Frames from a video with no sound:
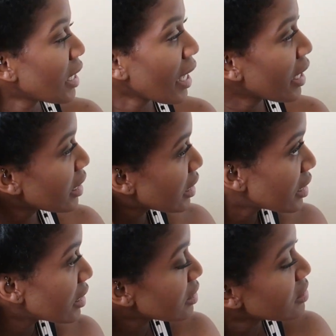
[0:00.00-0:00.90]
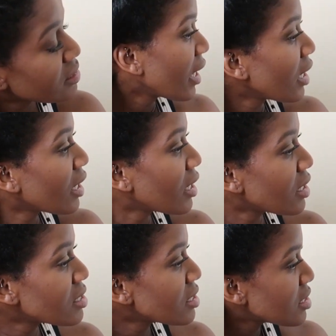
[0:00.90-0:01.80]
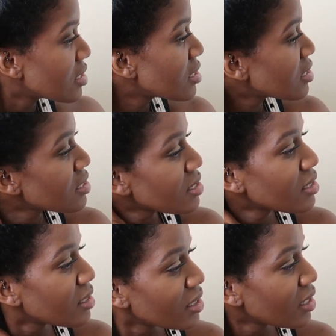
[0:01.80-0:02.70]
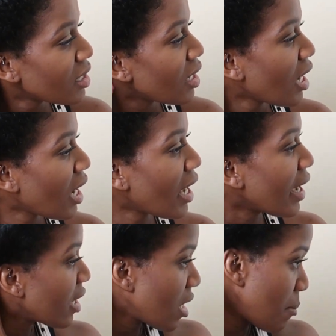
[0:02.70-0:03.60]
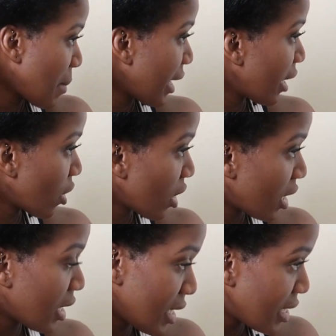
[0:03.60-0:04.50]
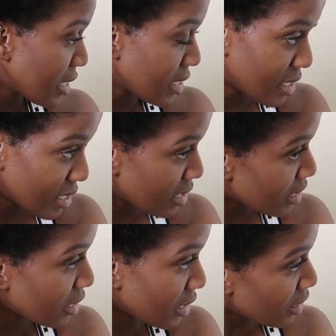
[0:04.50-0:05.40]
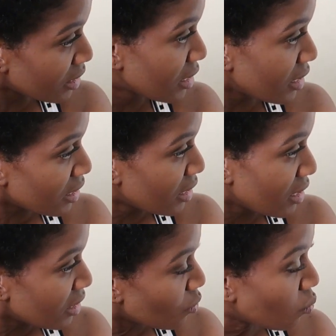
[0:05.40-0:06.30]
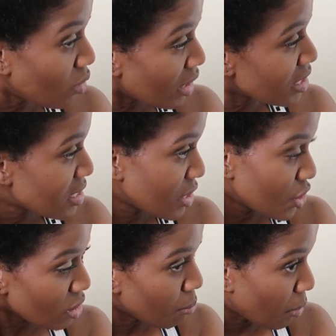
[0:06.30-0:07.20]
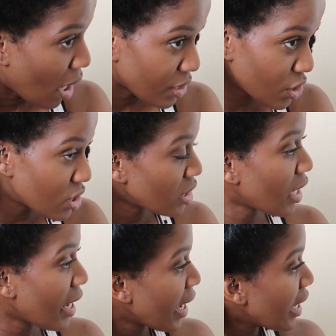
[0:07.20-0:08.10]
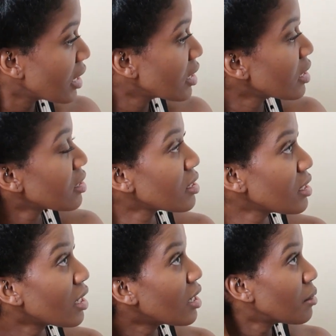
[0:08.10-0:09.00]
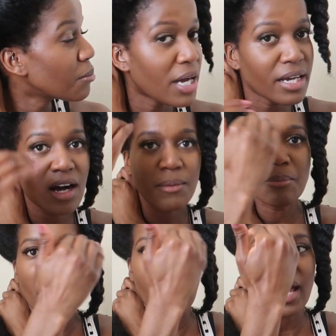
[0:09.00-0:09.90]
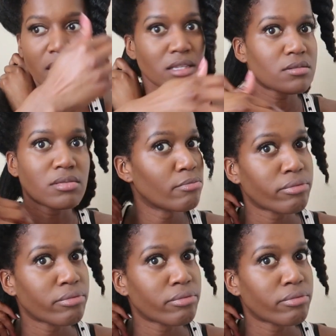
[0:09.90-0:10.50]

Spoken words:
to Canada, and I got my hair cut once and she botched it. I hated it. I got bangs.